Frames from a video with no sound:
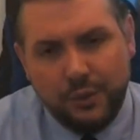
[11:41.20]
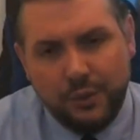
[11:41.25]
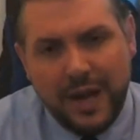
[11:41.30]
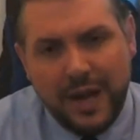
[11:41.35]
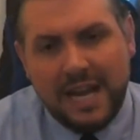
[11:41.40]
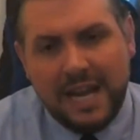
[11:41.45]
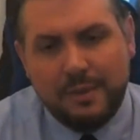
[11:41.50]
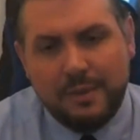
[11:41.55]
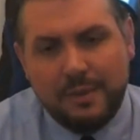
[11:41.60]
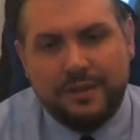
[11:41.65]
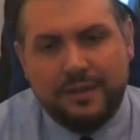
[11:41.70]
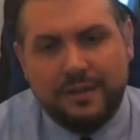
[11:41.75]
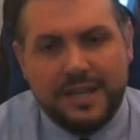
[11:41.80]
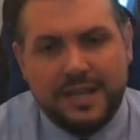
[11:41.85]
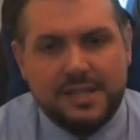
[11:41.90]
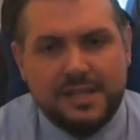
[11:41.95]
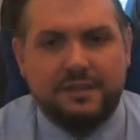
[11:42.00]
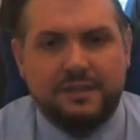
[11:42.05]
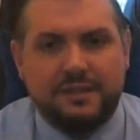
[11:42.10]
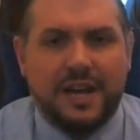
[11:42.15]
You name it,
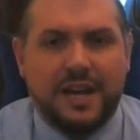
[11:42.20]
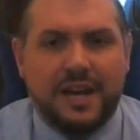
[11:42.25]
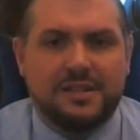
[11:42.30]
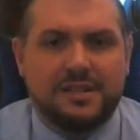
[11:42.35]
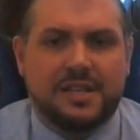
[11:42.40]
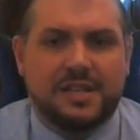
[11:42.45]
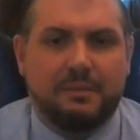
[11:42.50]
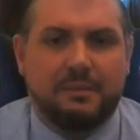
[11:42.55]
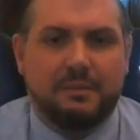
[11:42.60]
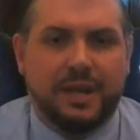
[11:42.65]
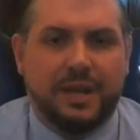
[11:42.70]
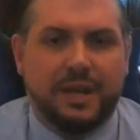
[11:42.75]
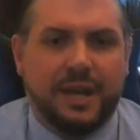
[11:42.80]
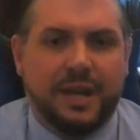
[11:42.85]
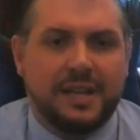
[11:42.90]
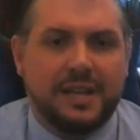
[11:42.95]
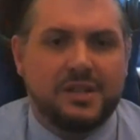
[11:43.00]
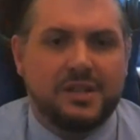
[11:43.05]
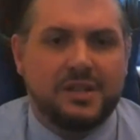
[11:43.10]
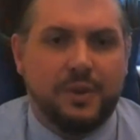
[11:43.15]
these devices can be
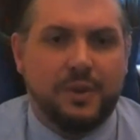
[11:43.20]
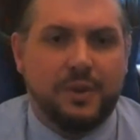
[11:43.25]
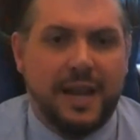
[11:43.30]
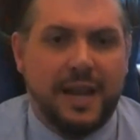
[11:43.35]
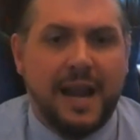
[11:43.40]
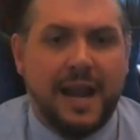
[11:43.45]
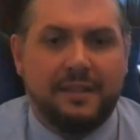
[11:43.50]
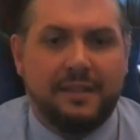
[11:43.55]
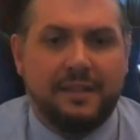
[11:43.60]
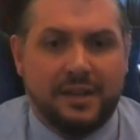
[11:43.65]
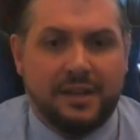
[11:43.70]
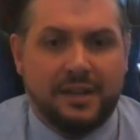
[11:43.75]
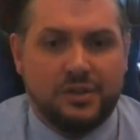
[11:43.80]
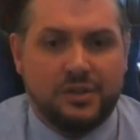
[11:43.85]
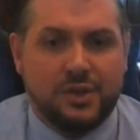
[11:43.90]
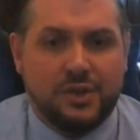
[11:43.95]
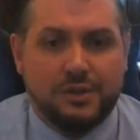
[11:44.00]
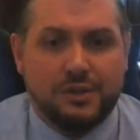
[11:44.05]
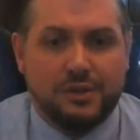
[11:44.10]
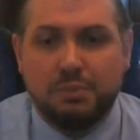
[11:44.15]
connected with anything
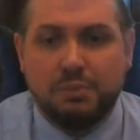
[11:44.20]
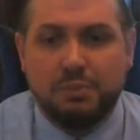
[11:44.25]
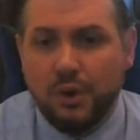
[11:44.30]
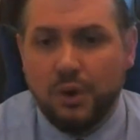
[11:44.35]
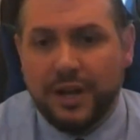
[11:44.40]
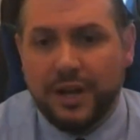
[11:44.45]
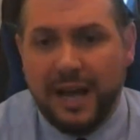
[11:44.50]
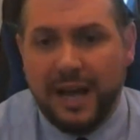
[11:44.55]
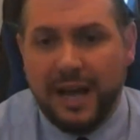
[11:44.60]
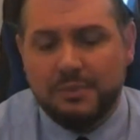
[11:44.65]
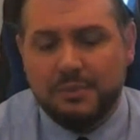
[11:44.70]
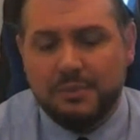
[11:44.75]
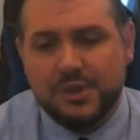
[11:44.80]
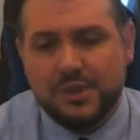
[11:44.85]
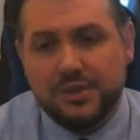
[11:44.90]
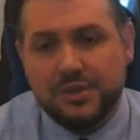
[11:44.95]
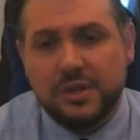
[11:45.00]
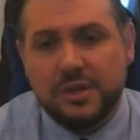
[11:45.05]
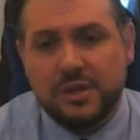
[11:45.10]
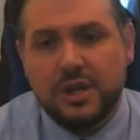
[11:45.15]
such as plug
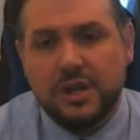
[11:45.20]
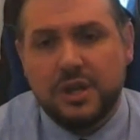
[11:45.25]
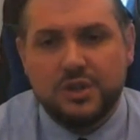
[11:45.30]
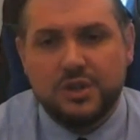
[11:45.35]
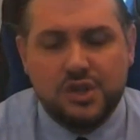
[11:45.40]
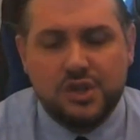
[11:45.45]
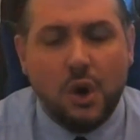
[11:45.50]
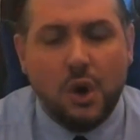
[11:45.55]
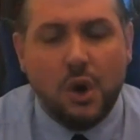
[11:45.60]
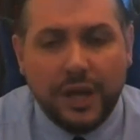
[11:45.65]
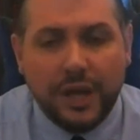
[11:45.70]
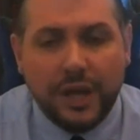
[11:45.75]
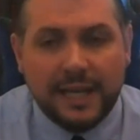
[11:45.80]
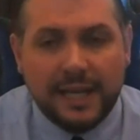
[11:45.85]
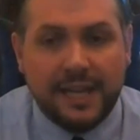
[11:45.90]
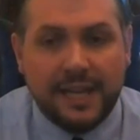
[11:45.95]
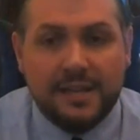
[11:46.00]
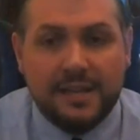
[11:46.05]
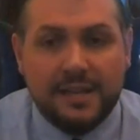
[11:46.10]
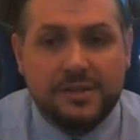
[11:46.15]
adapters, socket
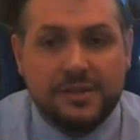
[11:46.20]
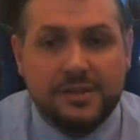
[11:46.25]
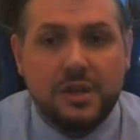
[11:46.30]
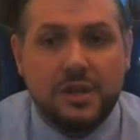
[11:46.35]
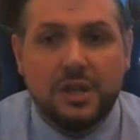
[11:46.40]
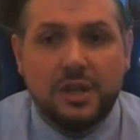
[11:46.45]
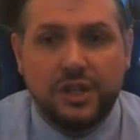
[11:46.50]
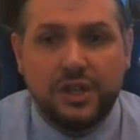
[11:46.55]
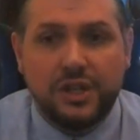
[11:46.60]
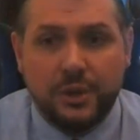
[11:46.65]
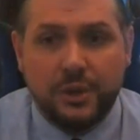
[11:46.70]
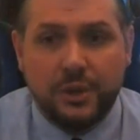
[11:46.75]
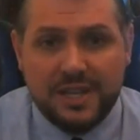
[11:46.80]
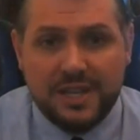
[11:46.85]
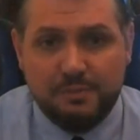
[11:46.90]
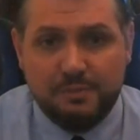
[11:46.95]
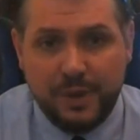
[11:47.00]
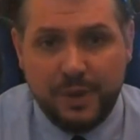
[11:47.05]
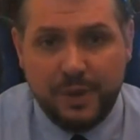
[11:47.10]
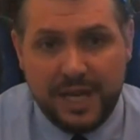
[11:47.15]
leads,
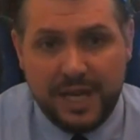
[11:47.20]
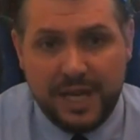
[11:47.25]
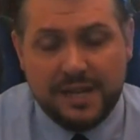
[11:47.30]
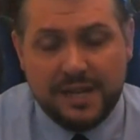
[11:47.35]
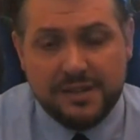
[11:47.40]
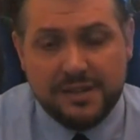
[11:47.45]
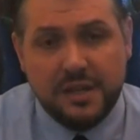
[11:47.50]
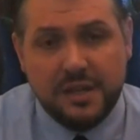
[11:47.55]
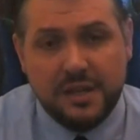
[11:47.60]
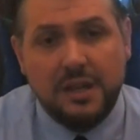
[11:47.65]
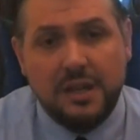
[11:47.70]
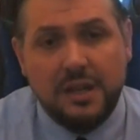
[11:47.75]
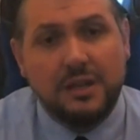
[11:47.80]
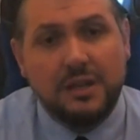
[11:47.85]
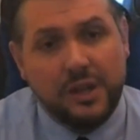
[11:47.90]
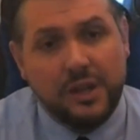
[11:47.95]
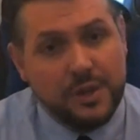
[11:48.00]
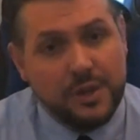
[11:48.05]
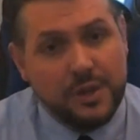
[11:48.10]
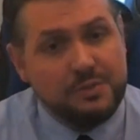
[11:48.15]
USBs,
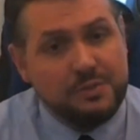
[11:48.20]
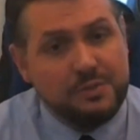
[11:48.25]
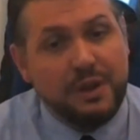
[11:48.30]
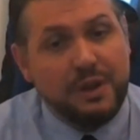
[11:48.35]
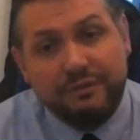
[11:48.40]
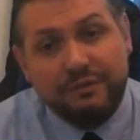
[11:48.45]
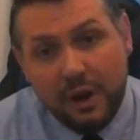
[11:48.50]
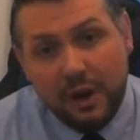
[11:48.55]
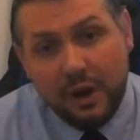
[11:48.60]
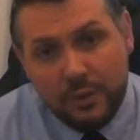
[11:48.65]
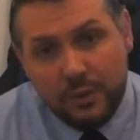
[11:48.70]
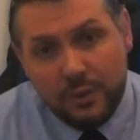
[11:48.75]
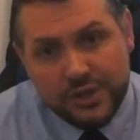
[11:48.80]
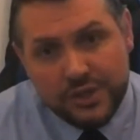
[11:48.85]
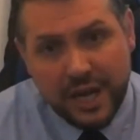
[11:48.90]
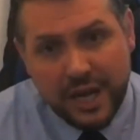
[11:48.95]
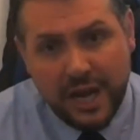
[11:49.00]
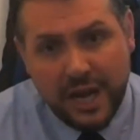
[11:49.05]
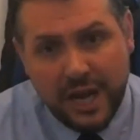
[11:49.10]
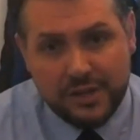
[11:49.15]
USB phone
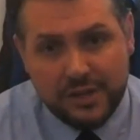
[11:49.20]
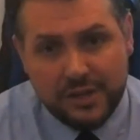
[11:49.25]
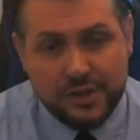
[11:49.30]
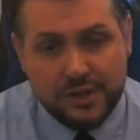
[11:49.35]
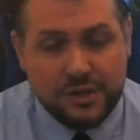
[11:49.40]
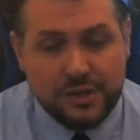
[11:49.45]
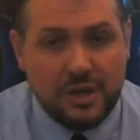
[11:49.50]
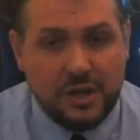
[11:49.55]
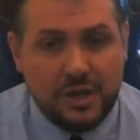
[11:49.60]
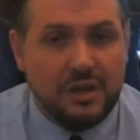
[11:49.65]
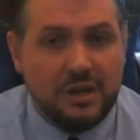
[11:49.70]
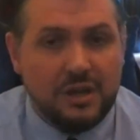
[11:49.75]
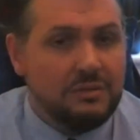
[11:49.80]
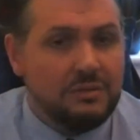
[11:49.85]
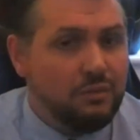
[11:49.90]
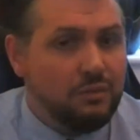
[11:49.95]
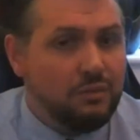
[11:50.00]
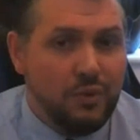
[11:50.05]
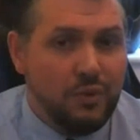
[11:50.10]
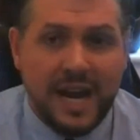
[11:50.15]
chargers,
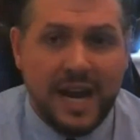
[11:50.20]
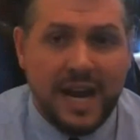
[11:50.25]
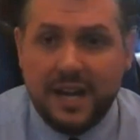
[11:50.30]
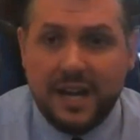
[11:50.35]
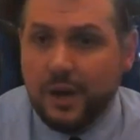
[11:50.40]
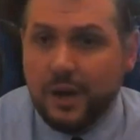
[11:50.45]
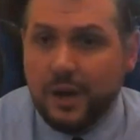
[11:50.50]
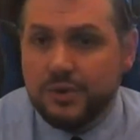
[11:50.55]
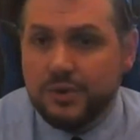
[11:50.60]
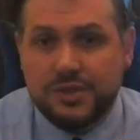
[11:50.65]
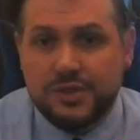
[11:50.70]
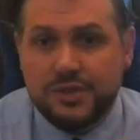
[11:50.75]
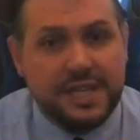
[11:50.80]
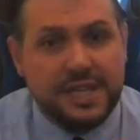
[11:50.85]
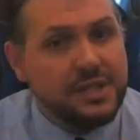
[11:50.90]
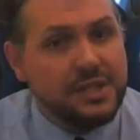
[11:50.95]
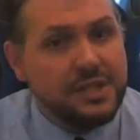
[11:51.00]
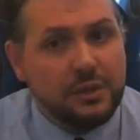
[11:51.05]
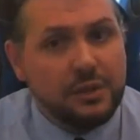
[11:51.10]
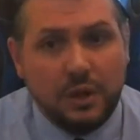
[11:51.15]
radios,
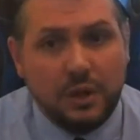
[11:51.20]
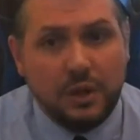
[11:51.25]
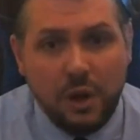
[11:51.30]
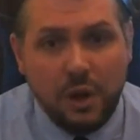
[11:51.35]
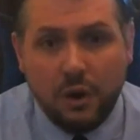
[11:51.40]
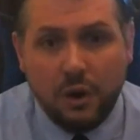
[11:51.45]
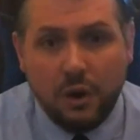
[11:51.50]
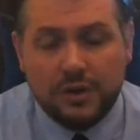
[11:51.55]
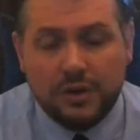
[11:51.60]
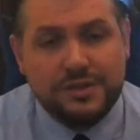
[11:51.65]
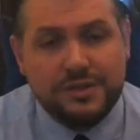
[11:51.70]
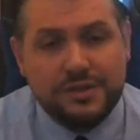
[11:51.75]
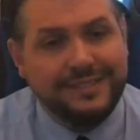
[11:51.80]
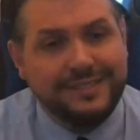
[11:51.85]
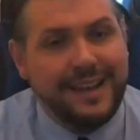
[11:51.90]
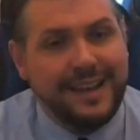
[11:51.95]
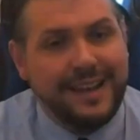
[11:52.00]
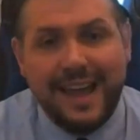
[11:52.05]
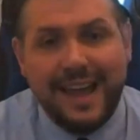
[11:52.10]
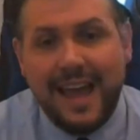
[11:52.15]
digital clocks,
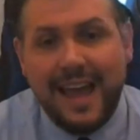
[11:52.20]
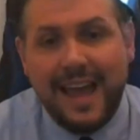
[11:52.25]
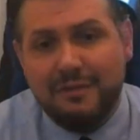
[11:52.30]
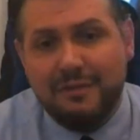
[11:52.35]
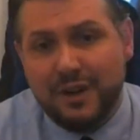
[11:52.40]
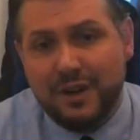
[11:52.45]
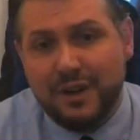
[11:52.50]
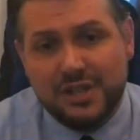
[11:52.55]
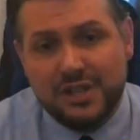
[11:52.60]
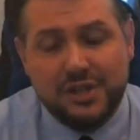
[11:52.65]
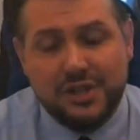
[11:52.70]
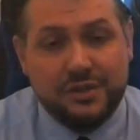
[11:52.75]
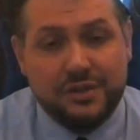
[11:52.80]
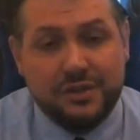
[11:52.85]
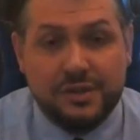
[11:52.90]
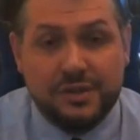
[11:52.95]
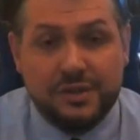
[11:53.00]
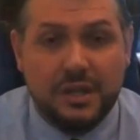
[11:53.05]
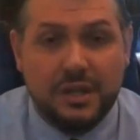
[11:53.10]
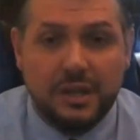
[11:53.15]
air
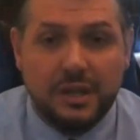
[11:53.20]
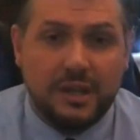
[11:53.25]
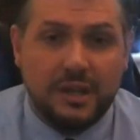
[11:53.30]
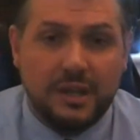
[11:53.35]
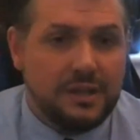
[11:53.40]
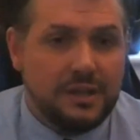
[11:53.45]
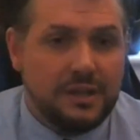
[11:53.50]
fresheners,